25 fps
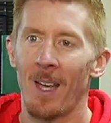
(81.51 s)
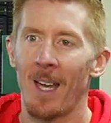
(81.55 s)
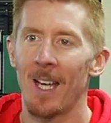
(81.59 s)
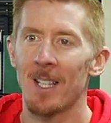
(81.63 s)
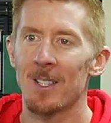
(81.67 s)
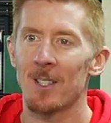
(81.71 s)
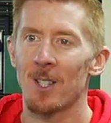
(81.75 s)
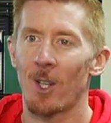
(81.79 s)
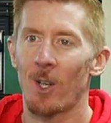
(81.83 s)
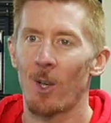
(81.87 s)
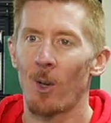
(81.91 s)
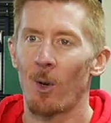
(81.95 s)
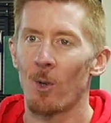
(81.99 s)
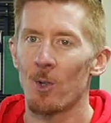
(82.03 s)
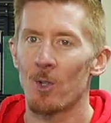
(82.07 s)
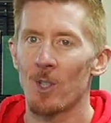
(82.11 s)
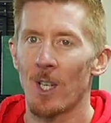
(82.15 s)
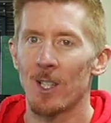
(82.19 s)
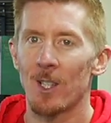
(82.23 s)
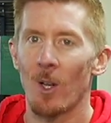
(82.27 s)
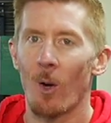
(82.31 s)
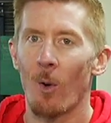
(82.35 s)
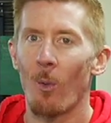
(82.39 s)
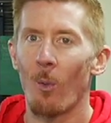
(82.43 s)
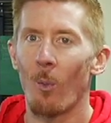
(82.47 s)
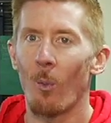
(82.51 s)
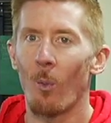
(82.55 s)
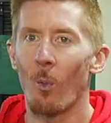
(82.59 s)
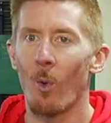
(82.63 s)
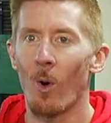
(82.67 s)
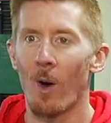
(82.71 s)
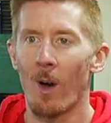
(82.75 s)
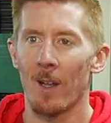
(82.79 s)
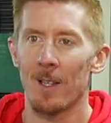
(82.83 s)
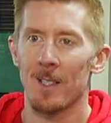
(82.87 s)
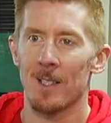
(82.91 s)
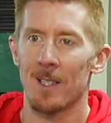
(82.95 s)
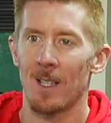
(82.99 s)
As a coach, I don't
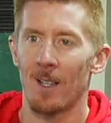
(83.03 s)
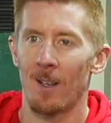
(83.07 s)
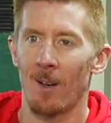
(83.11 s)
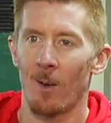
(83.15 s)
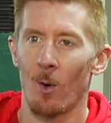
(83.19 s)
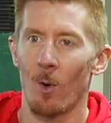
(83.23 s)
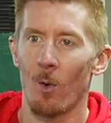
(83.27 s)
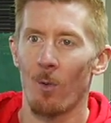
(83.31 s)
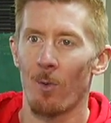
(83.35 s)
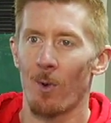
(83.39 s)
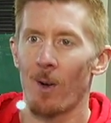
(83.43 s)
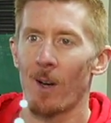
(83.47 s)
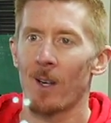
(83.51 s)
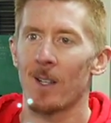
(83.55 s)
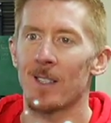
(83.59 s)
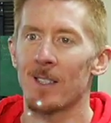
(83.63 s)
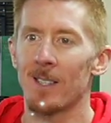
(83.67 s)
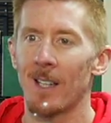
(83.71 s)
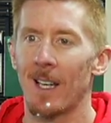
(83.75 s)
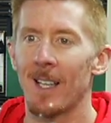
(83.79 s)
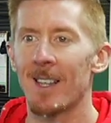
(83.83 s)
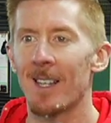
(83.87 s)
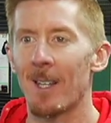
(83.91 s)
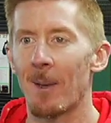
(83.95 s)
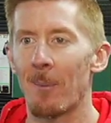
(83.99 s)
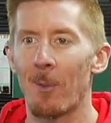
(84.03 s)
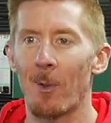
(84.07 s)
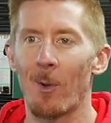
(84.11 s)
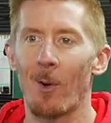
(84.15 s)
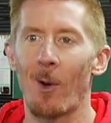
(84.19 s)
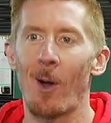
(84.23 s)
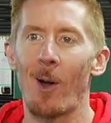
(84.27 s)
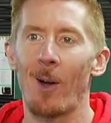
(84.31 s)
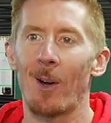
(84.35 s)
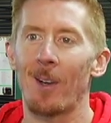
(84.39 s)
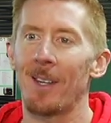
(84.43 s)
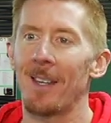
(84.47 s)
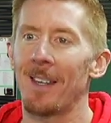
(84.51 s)
want to overexcite them.
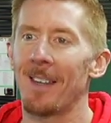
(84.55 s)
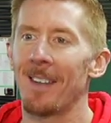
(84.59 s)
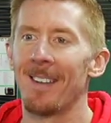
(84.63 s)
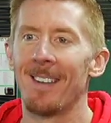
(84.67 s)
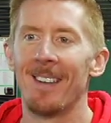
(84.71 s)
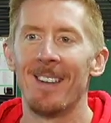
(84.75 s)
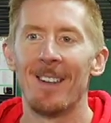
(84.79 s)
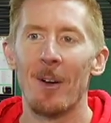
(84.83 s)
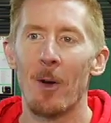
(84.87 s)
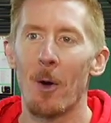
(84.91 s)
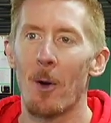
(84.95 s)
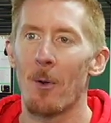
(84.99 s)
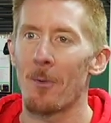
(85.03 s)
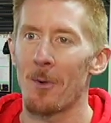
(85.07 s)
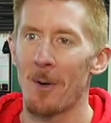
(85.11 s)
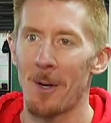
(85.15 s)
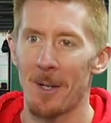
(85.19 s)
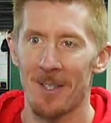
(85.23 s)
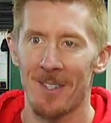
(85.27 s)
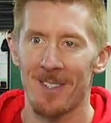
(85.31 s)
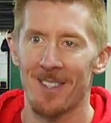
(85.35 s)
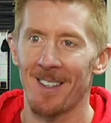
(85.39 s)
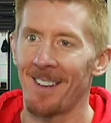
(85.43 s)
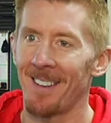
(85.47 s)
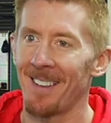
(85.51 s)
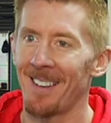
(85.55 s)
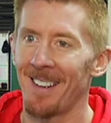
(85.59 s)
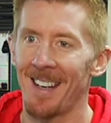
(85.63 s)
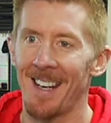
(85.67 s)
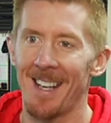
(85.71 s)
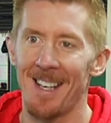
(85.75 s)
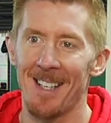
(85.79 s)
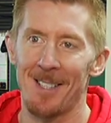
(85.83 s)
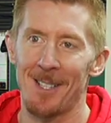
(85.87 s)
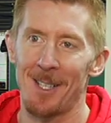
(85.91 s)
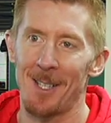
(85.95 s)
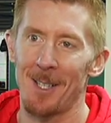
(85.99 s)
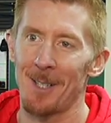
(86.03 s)
They're already overexcited
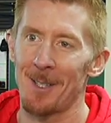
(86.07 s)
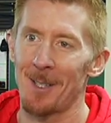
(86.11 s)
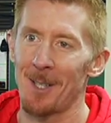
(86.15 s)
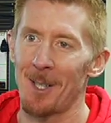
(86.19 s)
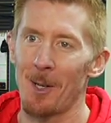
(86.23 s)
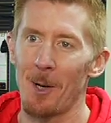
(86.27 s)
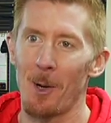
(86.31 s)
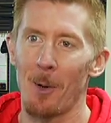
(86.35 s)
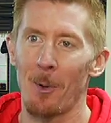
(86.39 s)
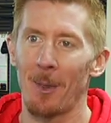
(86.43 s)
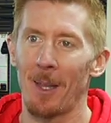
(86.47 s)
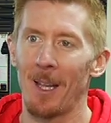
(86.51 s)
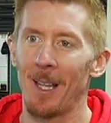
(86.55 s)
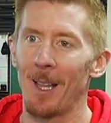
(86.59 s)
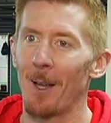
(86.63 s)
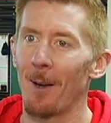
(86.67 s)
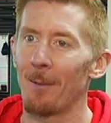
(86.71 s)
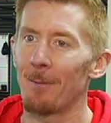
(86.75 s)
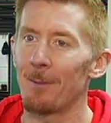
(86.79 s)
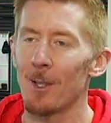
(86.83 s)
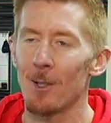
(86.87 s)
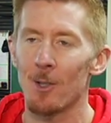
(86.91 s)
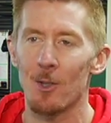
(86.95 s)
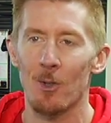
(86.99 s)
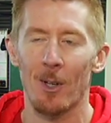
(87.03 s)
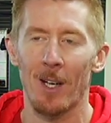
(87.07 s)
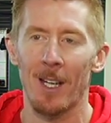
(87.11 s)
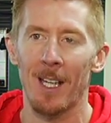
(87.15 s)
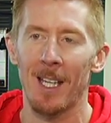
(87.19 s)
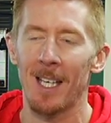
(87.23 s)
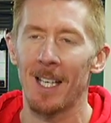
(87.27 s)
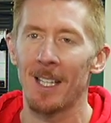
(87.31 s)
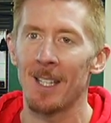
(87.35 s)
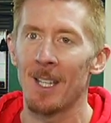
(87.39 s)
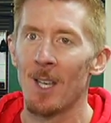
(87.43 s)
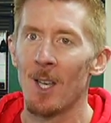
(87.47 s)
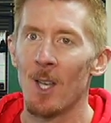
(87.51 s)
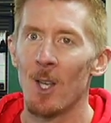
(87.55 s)
as is. You know, they love to
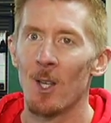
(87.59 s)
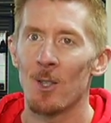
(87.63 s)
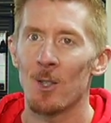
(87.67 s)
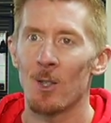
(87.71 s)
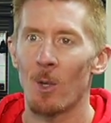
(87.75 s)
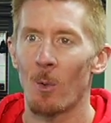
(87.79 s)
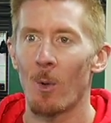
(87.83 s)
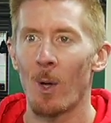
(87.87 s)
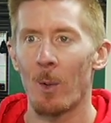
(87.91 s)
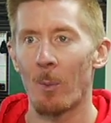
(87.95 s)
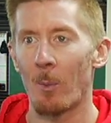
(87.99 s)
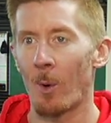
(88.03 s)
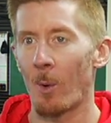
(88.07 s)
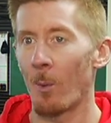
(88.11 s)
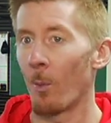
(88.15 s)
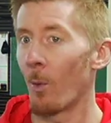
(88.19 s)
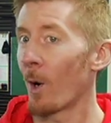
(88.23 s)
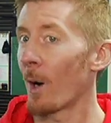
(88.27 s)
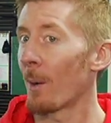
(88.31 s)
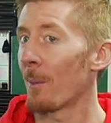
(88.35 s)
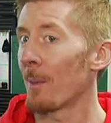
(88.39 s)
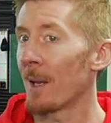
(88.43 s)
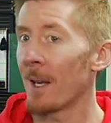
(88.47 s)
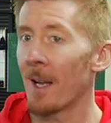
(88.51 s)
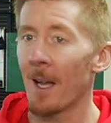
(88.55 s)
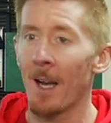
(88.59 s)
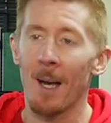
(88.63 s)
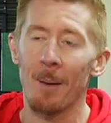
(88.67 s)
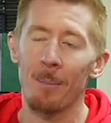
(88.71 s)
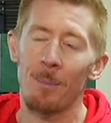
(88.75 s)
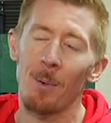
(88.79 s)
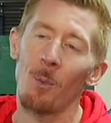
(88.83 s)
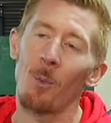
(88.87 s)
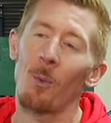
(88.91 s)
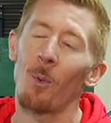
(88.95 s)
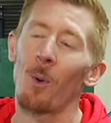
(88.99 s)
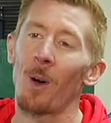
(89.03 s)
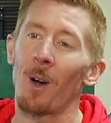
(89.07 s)
train. So when we're warming
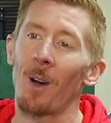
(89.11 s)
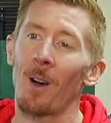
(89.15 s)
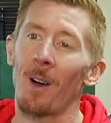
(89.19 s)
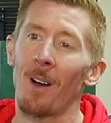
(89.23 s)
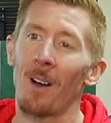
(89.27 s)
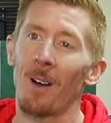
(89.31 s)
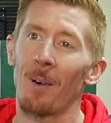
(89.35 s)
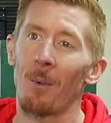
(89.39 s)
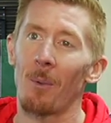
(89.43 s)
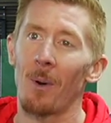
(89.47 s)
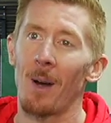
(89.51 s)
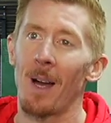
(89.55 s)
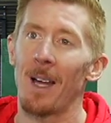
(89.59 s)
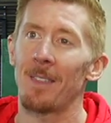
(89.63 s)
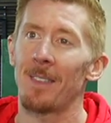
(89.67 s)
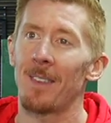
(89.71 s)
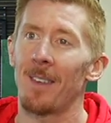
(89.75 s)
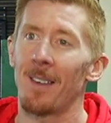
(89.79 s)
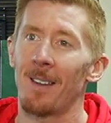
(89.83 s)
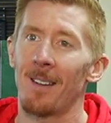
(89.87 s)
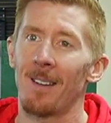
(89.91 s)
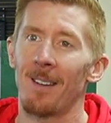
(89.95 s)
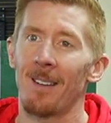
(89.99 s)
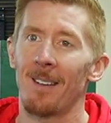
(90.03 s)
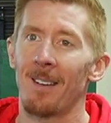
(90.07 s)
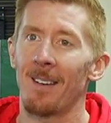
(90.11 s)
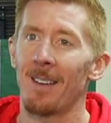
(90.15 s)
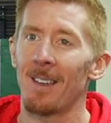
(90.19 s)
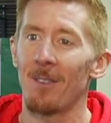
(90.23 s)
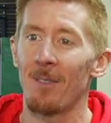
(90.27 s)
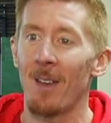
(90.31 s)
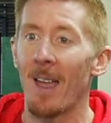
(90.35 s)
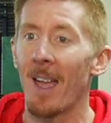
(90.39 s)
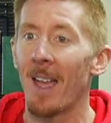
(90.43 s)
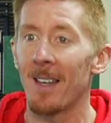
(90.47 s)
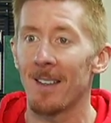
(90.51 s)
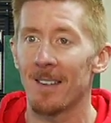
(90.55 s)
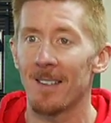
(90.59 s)
up and we're, we're at the
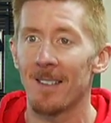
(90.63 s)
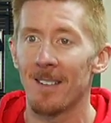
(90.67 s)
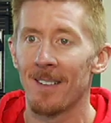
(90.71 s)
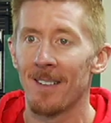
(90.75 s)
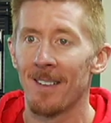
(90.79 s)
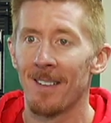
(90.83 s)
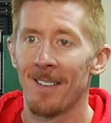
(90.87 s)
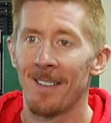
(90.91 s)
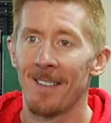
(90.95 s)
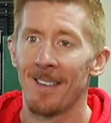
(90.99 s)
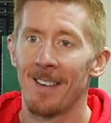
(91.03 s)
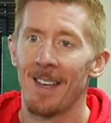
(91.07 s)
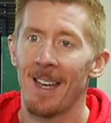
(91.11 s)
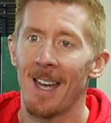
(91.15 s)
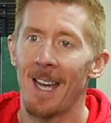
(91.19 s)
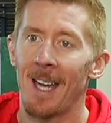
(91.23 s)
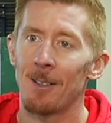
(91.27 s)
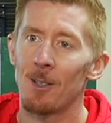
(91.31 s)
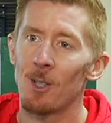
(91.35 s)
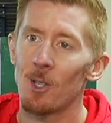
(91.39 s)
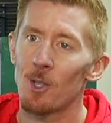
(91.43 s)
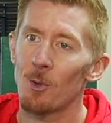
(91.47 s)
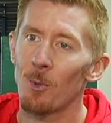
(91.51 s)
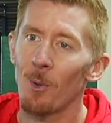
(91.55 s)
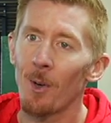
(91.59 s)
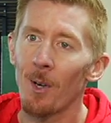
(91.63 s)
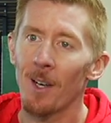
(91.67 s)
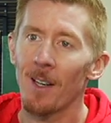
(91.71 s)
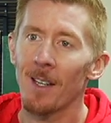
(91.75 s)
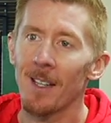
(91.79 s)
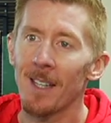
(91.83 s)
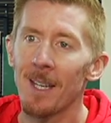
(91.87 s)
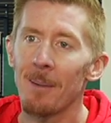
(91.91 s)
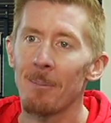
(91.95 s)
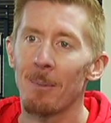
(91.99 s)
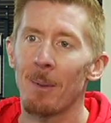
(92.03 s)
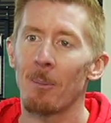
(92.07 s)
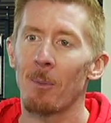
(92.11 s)
event, I just wanted to
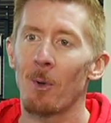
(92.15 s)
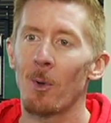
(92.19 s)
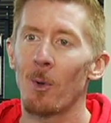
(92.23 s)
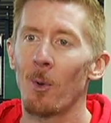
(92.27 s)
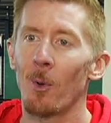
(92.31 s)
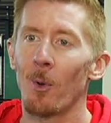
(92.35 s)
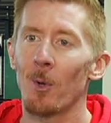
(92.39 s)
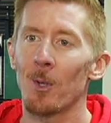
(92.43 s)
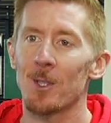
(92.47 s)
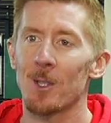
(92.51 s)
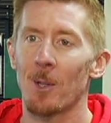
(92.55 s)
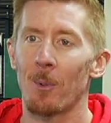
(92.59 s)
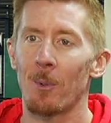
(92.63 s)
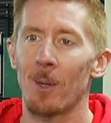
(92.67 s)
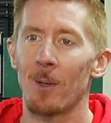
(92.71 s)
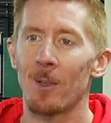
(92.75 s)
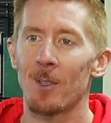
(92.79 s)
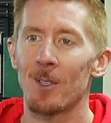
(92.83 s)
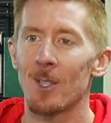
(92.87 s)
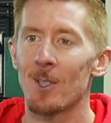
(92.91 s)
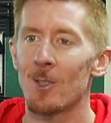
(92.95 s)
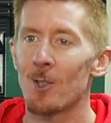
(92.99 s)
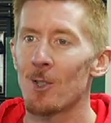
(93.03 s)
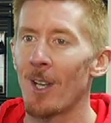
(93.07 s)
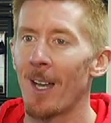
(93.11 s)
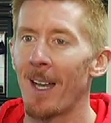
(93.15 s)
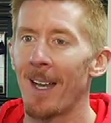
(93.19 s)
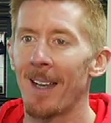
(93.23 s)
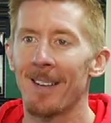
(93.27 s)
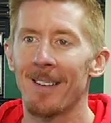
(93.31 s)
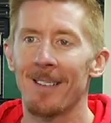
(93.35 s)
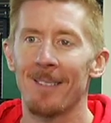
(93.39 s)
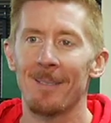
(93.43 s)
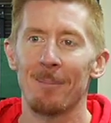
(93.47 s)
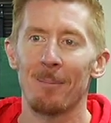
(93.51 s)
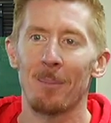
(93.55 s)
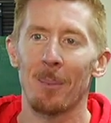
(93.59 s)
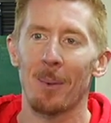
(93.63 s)
keep them cool. So we were just
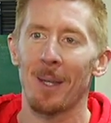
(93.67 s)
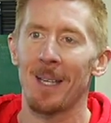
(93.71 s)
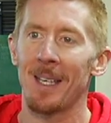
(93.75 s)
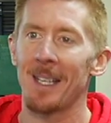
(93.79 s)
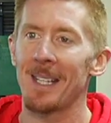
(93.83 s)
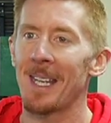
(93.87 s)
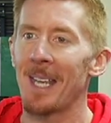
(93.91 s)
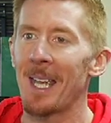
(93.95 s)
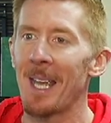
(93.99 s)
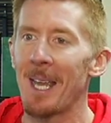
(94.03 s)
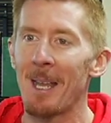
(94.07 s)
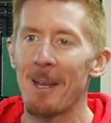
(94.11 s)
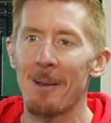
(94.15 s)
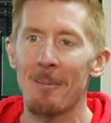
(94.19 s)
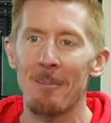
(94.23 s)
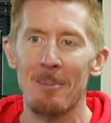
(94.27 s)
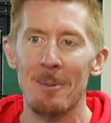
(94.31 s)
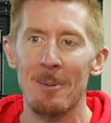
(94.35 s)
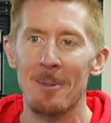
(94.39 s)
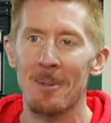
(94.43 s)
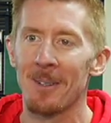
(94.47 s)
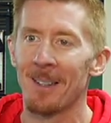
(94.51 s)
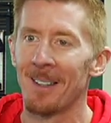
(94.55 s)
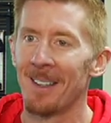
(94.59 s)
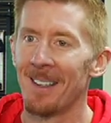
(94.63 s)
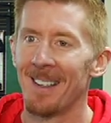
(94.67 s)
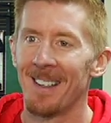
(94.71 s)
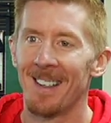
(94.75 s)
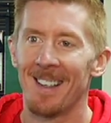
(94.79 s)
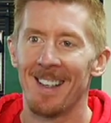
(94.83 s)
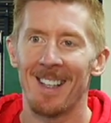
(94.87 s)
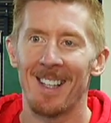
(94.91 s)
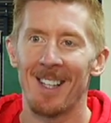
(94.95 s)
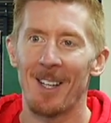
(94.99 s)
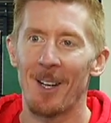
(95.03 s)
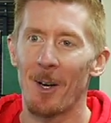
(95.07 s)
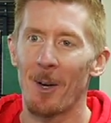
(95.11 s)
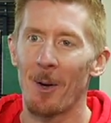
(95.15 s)
chatting, playing games,
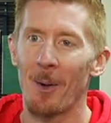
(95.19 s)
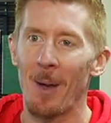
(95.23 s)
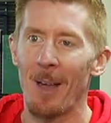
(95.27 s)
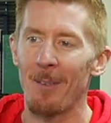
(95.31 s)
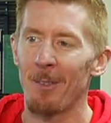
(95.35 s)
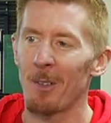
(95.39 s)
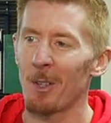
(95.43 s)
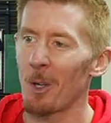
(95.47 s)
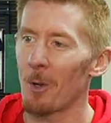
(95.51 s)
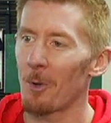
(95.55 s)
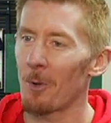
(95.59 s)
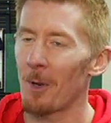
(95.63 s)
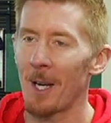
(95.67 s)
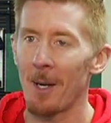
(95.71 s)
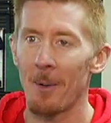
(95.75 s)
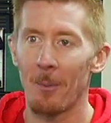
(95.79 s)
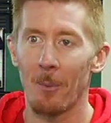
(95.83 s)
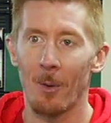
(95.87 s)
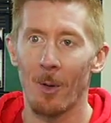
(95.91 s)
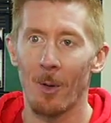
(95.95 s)
you know, having a great